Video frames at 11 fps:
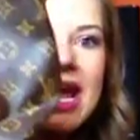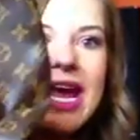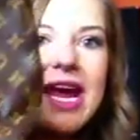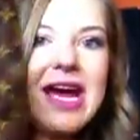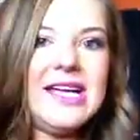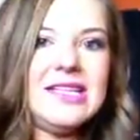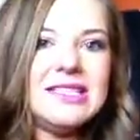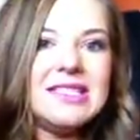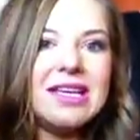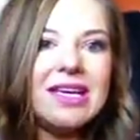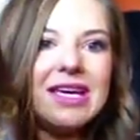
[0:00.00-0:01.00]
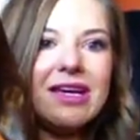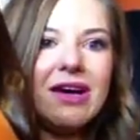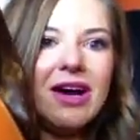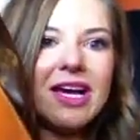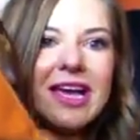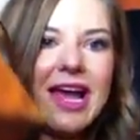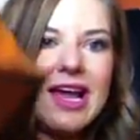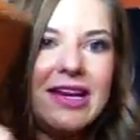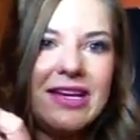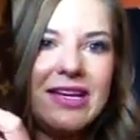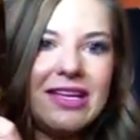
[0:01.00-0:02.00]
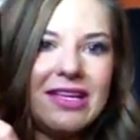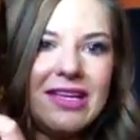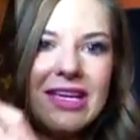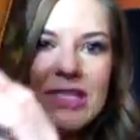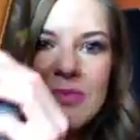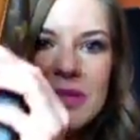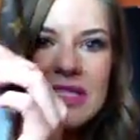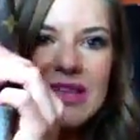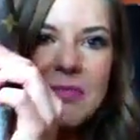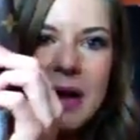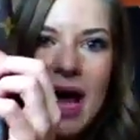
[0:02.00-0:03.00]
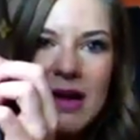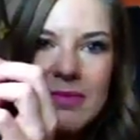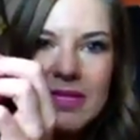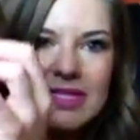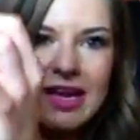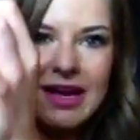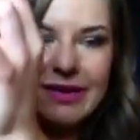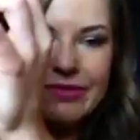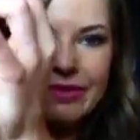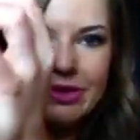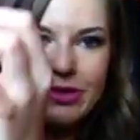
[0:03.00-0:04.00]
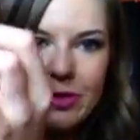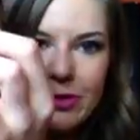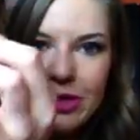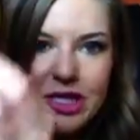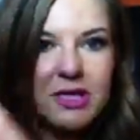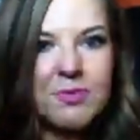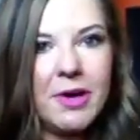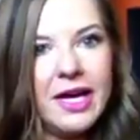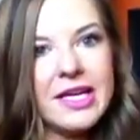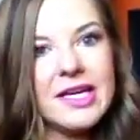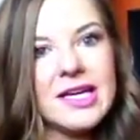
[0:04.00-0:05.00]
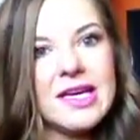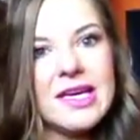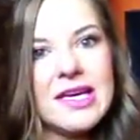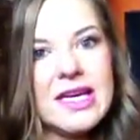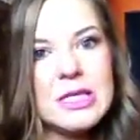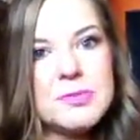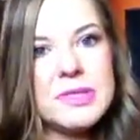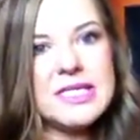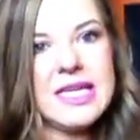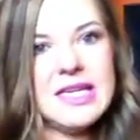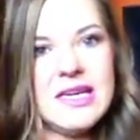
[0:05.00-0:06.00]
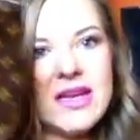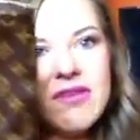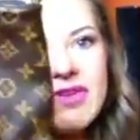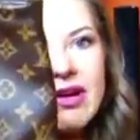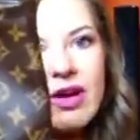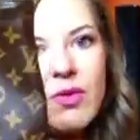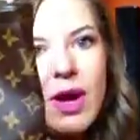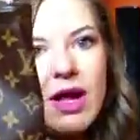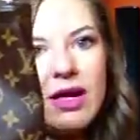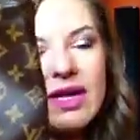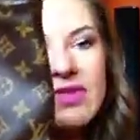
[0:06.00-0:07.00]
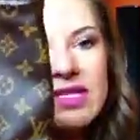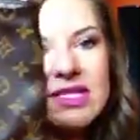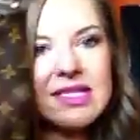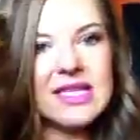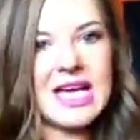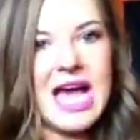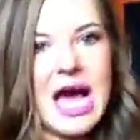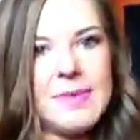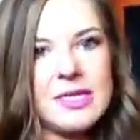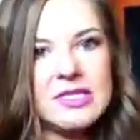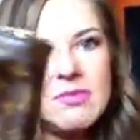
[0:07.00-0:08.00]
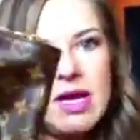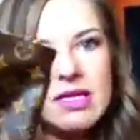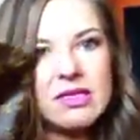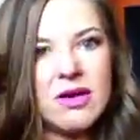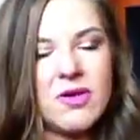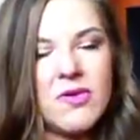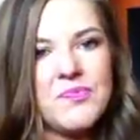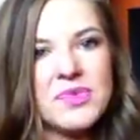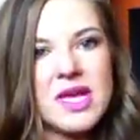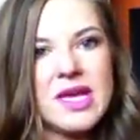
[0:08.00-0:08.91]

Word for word: And again, it's the bottom is kind of atrocious, but it's patinaed very well. And this is the Cabas Mezzo.